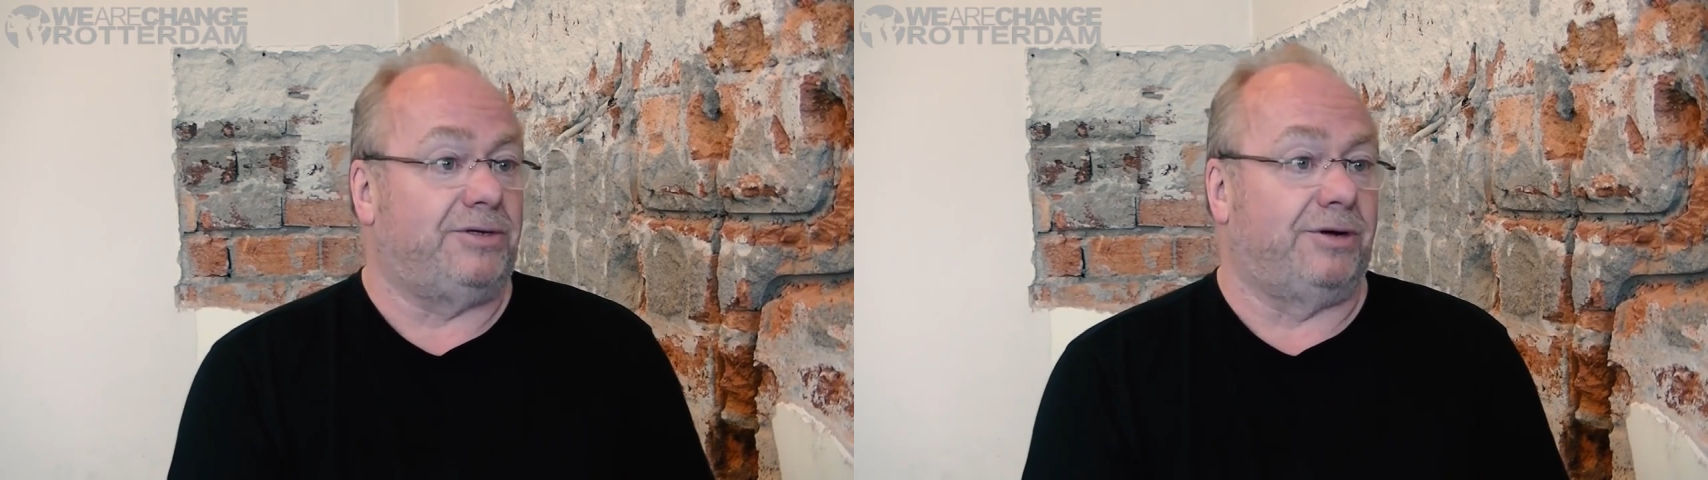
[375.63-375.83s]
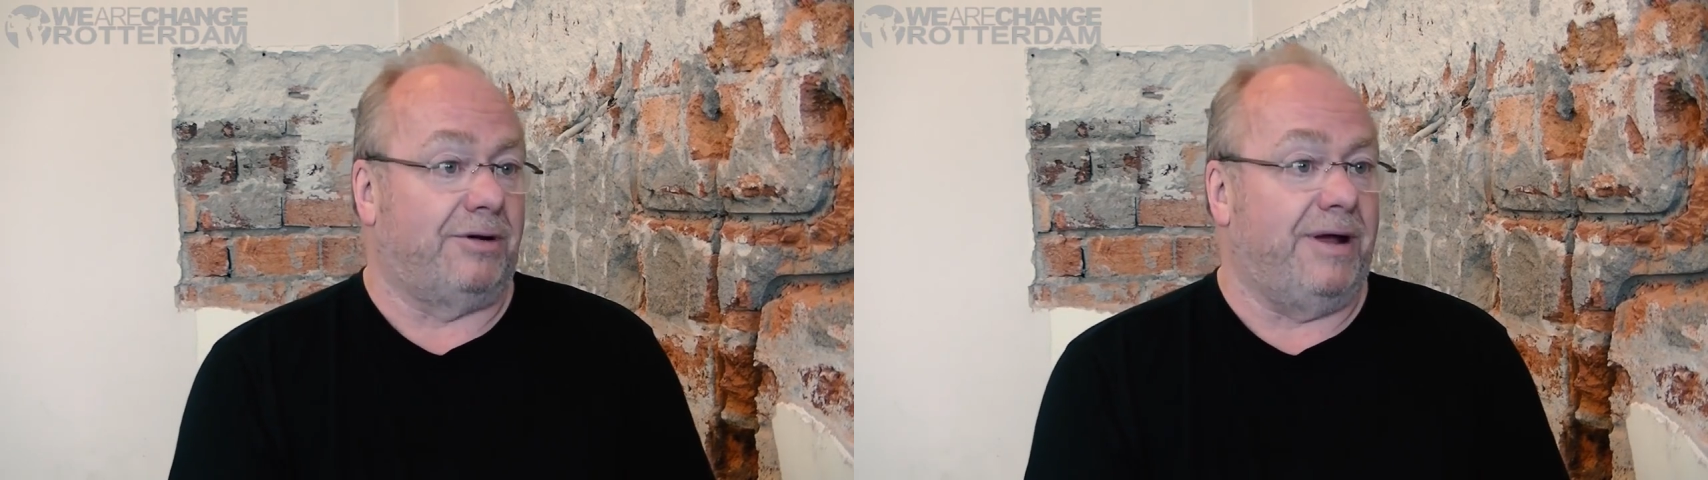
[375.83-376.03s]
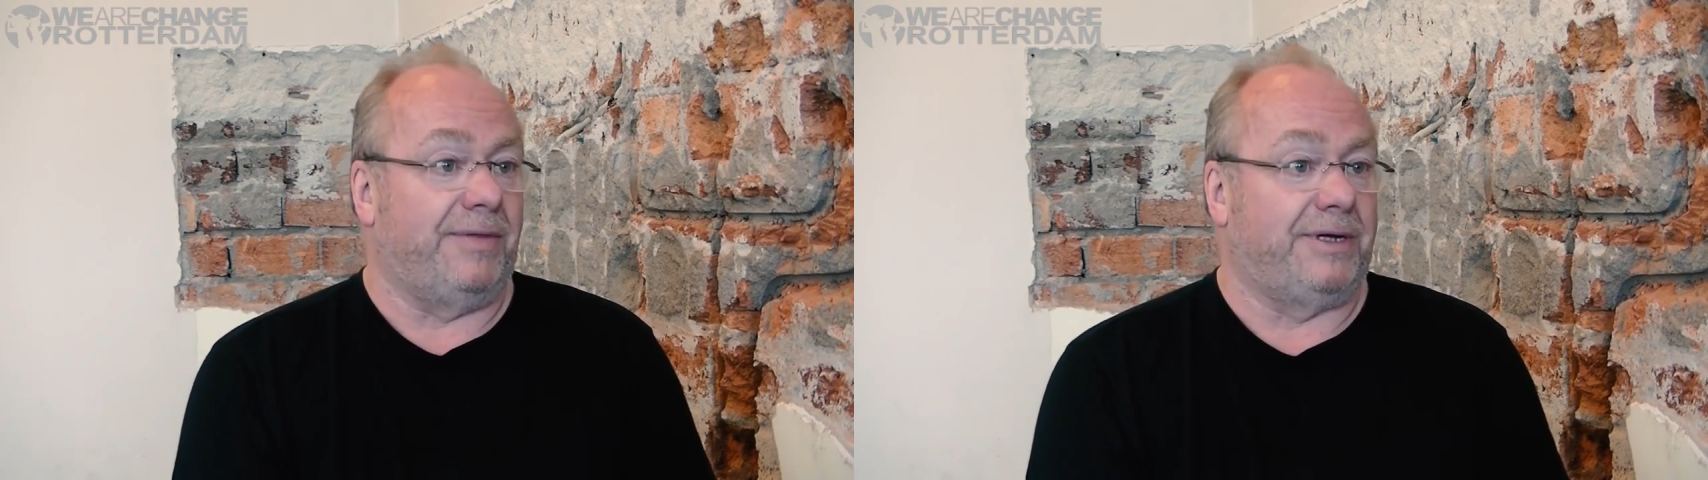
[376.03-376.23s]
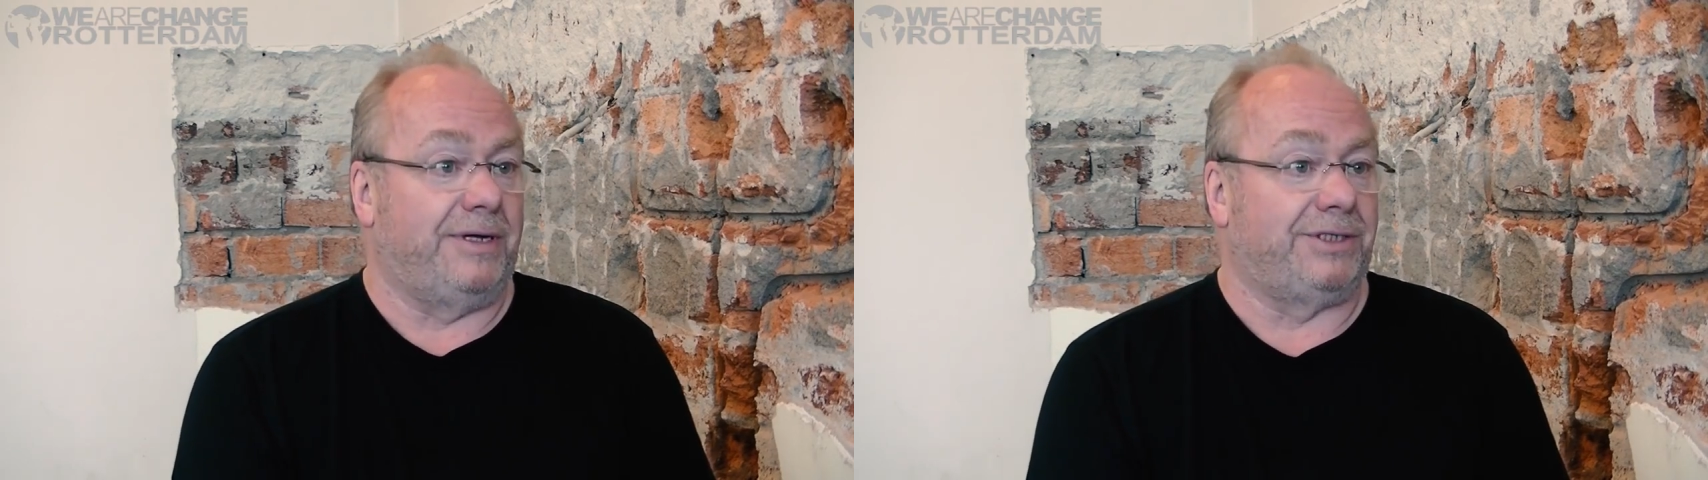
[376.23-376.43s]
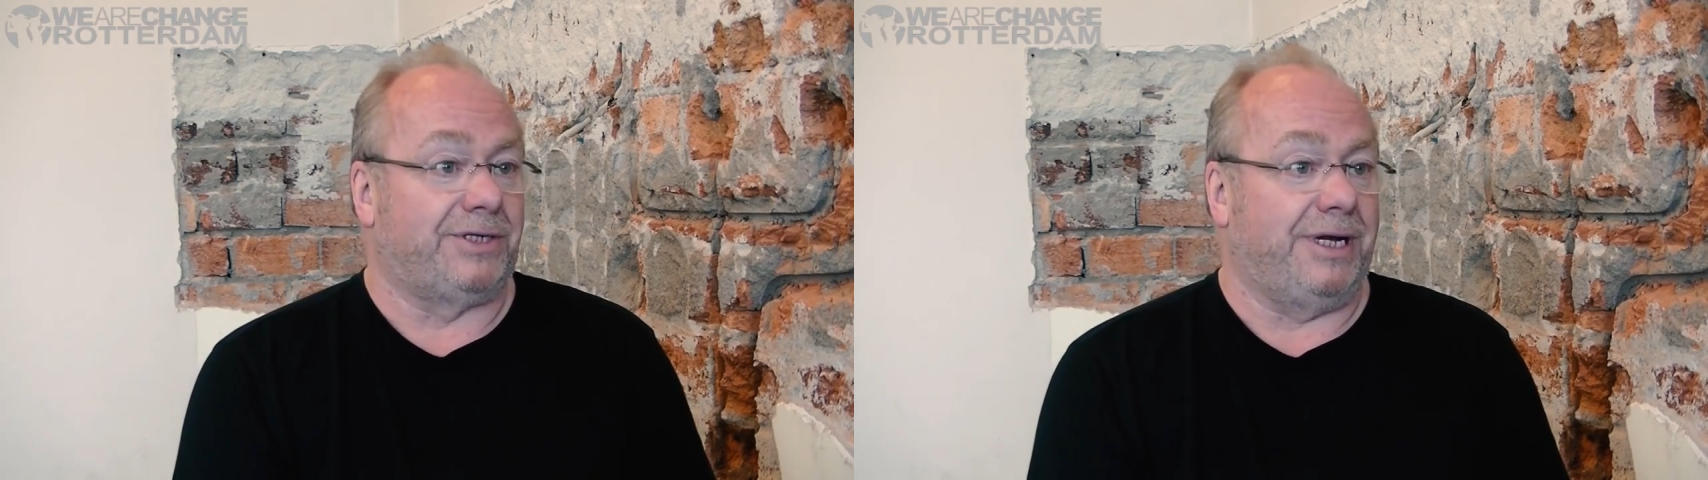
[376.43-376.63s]
tour around the
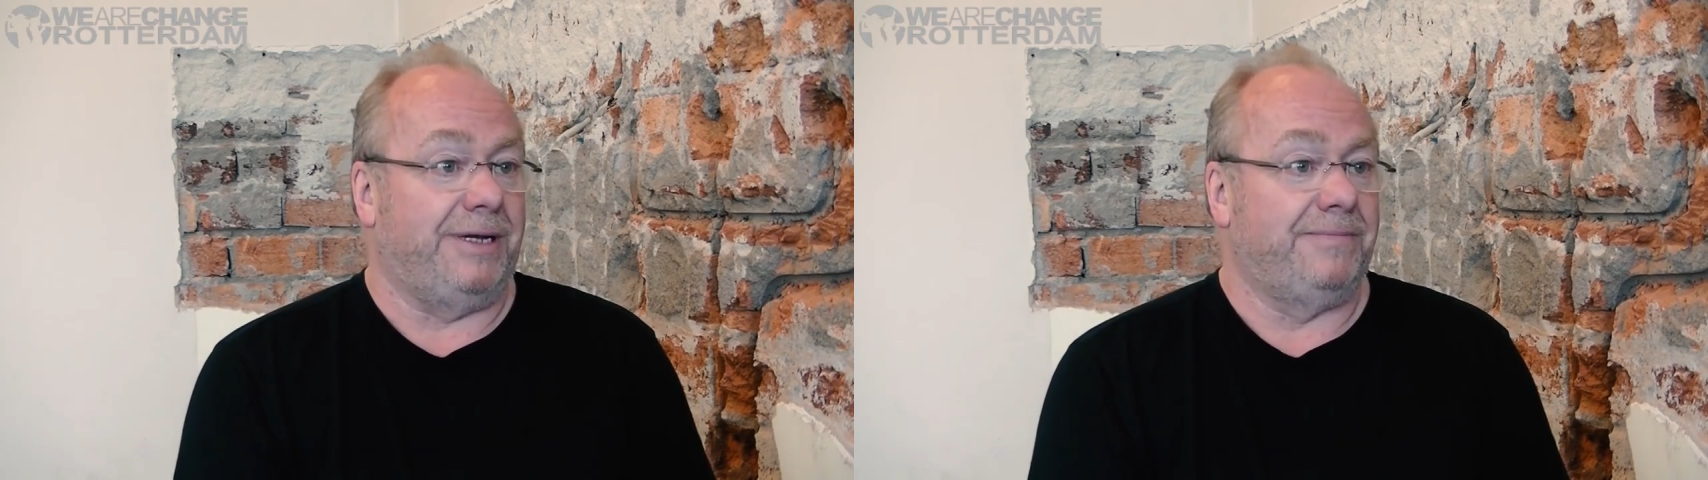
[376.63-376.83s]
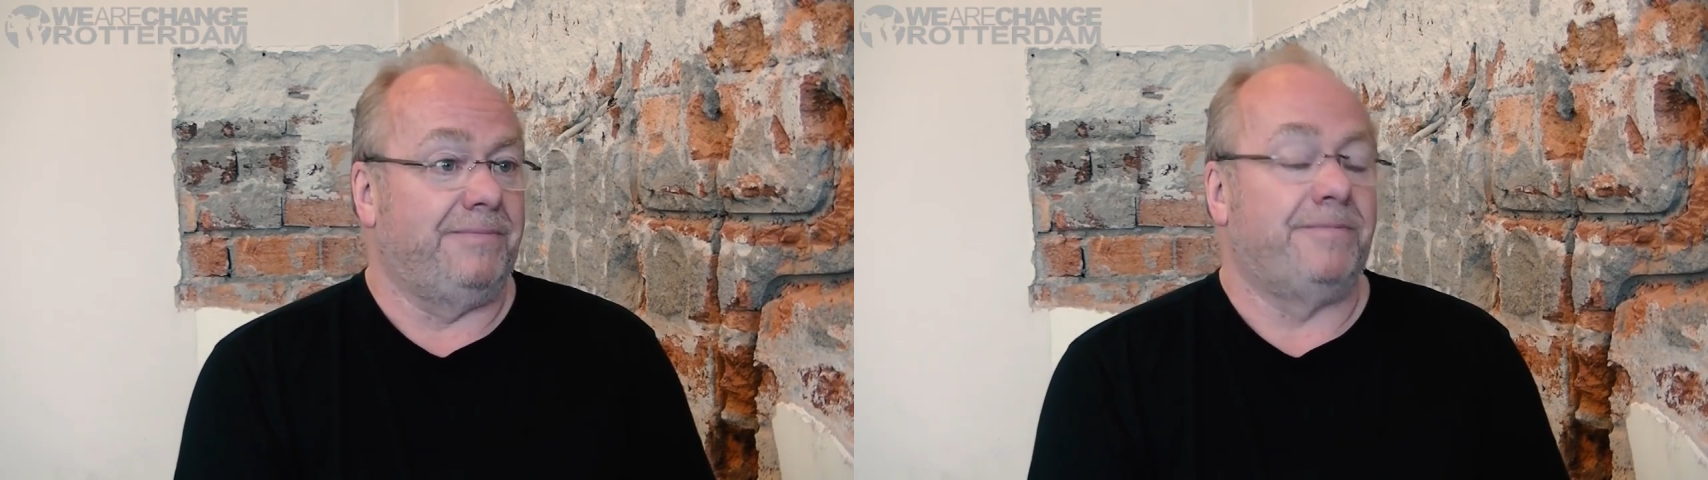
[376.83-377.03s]
country